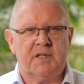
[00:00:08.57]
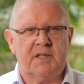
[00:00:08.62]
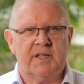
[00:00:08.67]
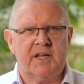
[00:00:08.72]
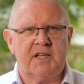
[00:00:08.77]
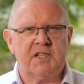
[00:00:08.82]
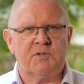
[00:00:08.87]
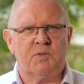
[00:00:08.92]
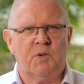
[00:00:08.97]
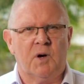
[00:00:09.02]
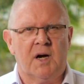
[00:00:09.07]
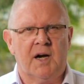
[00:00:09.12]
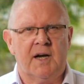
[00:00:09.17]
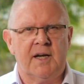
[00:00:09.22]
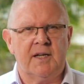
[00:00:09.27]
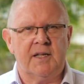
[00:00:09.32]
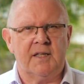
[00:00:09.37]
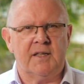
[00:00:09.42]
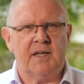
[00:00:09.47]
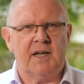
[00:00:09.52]
and that's
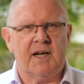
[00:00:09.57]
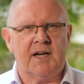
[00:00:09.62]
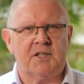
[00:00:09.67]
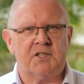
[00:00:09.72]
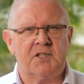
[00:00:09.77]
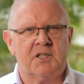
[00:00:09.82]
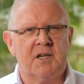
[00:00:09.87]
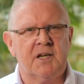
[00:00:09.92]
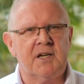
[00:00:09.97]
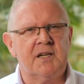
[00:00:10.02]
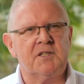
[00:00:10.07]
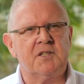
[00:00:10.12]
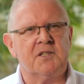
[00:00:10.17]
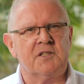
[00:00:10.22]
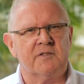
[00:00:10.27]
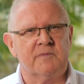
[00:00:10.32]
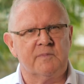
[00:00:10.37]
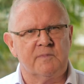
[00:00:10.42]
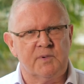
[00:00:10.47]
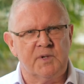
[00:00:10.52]
why in the
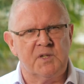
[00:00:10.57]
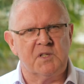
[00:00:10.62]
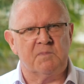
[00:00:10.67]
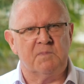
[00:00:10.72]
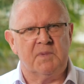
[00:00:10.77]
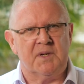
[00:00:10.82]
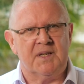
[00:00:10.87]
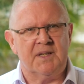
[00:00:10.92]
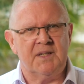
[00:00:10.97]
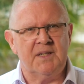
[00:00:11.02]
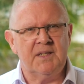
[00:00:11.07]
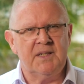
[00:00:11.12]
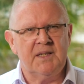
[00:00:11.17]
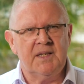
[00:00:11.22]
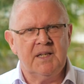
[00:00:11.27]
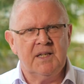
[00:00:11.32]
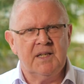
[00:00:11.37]
Archdiocese of Brisbane,